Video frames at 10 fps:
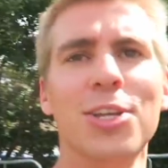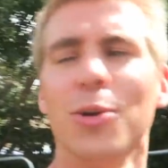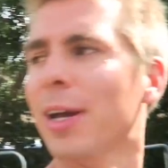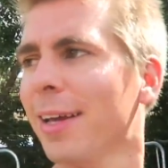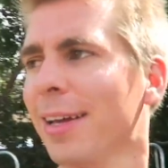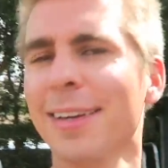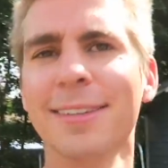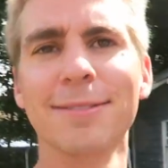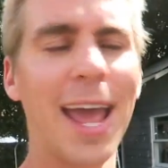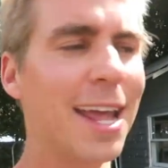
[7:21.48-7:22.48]
to do it.
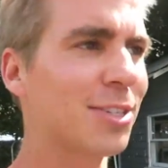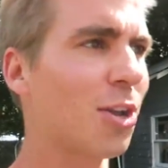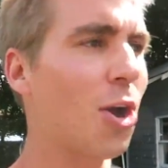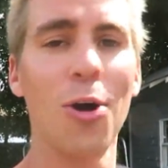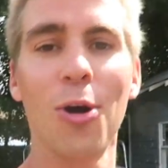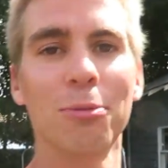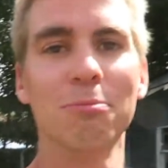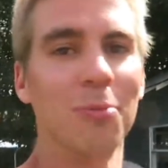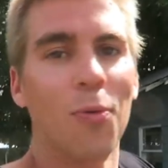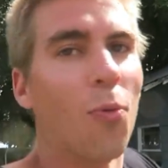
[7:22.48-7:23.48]
And so
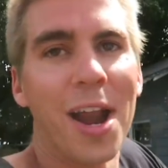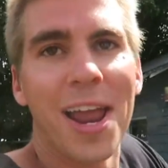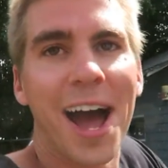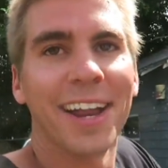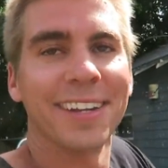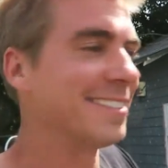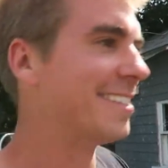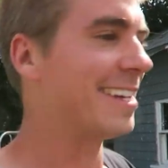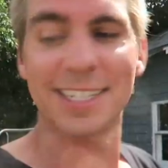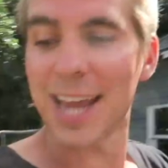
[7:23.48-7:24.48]
why not?
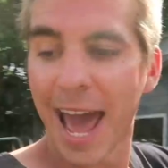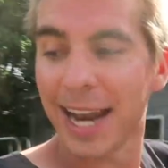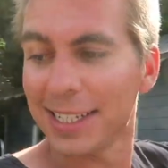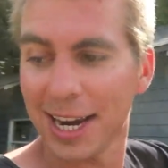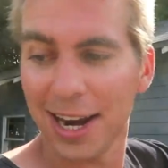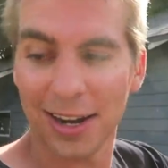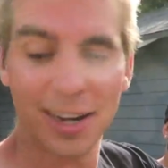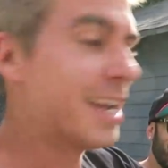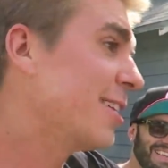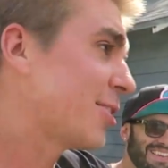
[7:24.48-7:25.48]
His dad is
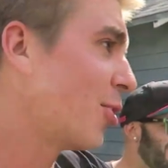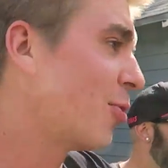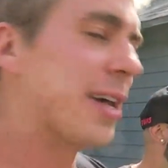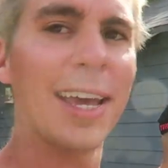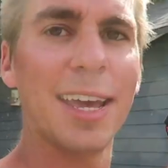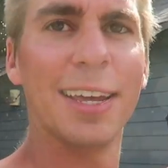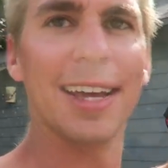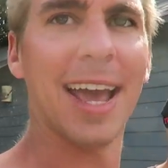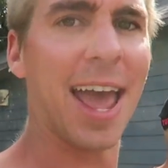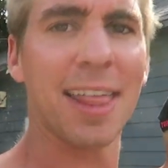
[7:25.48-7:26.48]
here. He's cool with it.
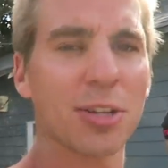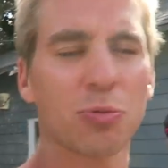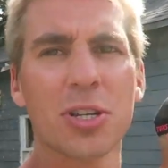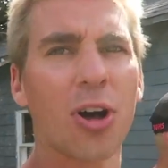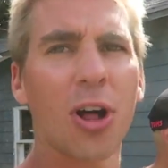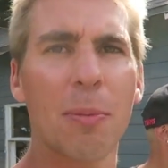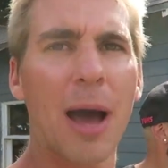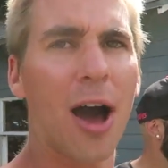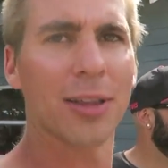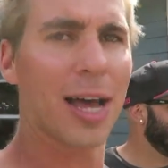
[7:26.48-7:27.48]
And that's what it's all
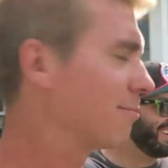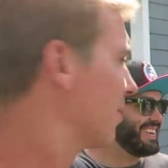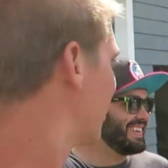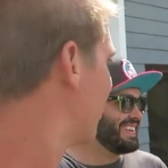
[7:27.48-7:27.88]
about. Like,